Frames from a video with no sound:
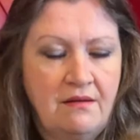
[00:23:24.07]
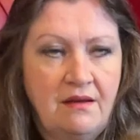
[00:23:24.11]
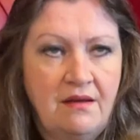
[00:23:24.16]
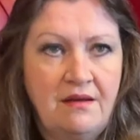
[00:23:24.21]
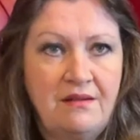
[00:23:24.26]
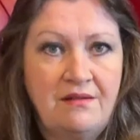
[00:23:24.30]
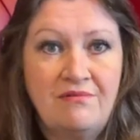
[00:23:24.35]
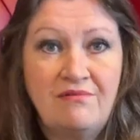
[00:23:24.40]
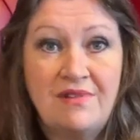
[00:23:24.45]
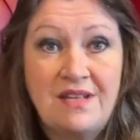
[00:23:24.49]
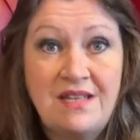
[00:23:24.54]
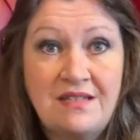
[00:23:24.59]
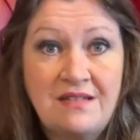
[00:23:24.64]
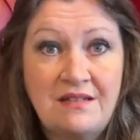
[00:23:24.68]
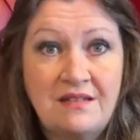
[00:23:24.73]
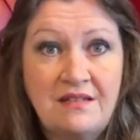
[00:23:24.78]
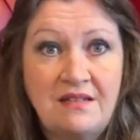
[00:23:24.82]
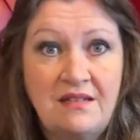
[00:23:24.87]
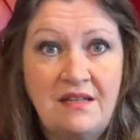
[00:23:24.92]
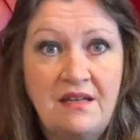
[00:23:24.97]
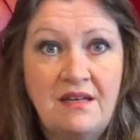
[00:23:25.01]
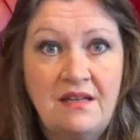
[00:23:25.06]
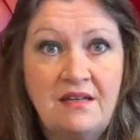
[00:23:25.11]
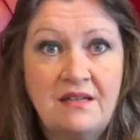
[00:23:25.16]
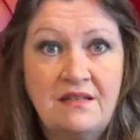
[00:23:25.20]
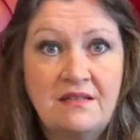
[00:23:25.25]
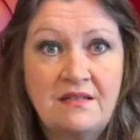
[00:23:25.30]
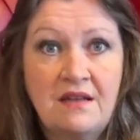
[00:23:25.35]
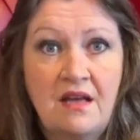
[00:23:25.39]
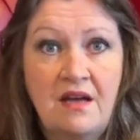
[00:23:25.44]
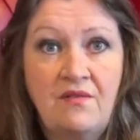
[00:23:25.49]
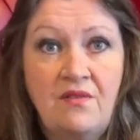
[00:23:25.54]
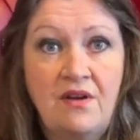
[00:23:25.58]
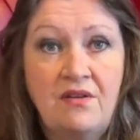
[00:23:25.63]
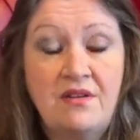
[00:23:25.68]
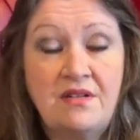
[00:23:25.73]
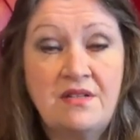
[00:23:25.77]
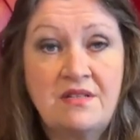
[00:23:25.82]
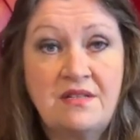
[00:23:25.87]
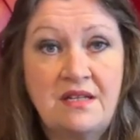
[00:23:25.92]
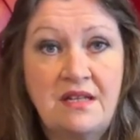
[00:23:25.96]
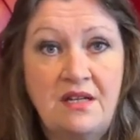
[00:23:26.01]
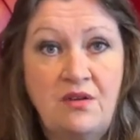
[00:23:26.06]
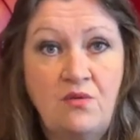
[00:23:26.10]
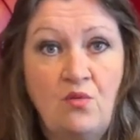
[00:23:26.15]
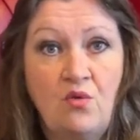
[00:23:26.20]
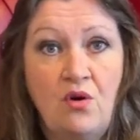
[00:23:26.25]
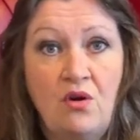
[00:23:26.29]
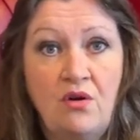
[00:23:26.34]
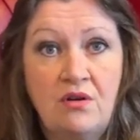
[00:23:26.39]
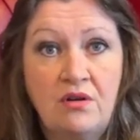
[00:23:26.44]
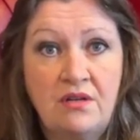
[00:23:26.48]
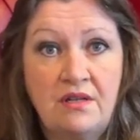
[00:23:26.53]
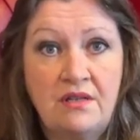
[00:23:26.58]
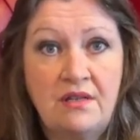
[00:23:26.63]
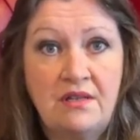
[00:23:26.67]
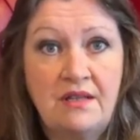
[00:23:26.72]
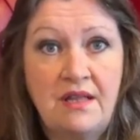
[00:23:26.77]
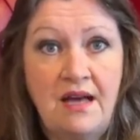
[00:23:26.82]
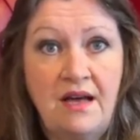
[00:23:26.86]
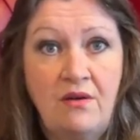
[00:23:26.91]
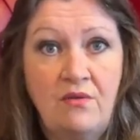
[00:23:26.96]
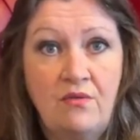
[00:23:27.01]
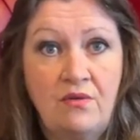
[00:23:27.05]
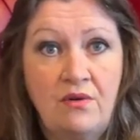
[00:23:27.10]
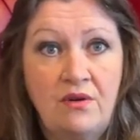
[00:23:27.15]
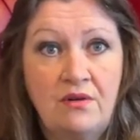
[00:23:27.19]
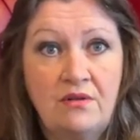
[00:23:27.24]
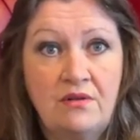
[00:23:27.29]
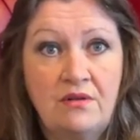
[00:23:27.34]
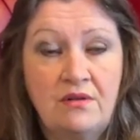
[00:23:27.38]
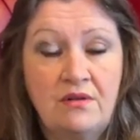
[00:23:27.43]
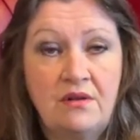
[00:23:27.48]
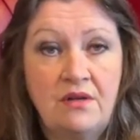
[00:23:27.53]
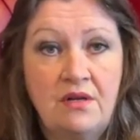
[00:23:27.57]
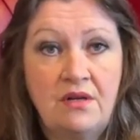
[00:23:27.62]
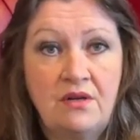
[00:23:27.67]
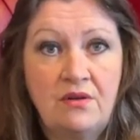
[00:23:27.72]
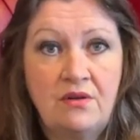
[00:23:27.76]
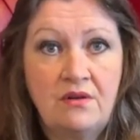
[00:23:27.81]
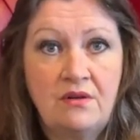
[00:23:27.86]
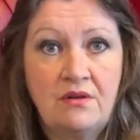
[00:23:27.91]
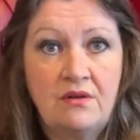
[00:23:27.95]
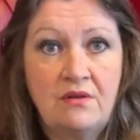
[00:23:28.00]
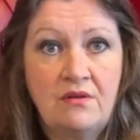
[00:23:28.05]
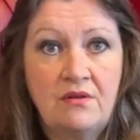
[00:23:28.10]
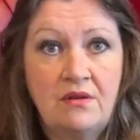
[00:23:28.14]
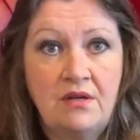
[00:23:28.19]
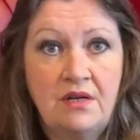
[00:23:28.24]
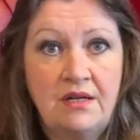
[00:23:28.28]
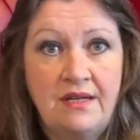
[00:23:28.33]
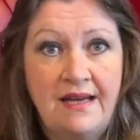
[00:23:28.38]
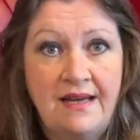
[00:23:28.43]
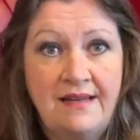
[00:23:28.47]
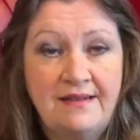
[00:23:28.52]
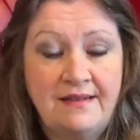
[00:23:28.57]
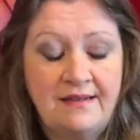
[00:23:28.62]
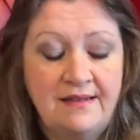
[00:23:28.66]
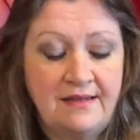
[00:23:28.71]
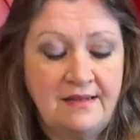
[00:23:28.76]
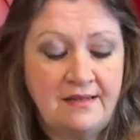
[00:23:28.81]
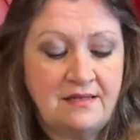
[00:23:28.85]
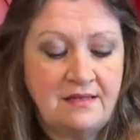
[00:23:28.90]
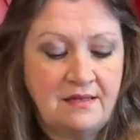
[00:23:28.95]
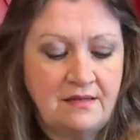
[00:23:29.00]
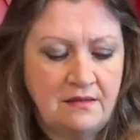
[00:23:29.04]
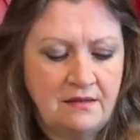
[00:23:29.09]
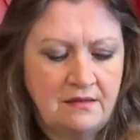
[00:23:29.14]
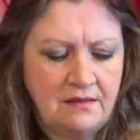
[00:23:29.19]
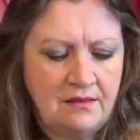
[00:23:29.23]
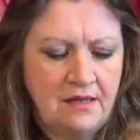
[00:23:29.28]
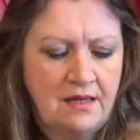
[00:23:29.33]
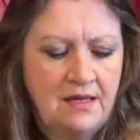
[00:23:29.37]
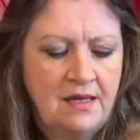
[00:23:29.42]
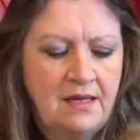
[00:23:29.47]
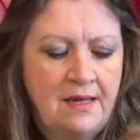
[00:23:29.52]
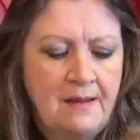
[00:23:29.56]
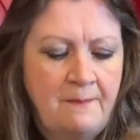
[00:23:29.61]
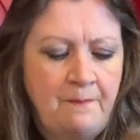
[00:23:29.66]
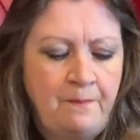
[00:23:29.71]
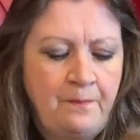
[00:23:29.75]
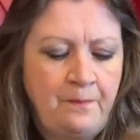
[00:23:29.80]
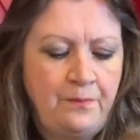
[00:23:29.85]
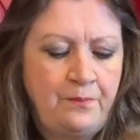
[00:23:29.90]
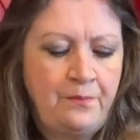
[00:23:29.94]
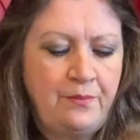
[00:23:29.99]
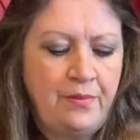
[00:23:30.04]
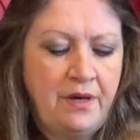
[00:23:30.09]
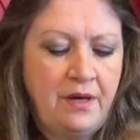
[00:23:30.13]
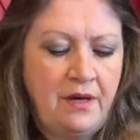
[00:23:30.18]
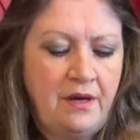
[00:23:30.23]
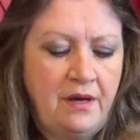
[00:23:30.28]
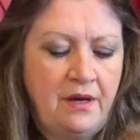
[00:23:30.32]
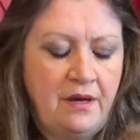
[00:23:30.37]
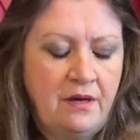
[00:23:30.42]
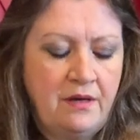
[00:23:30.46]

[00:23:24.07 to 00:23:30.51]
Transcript: in recent years I've only seen one, and that one had had an accident. But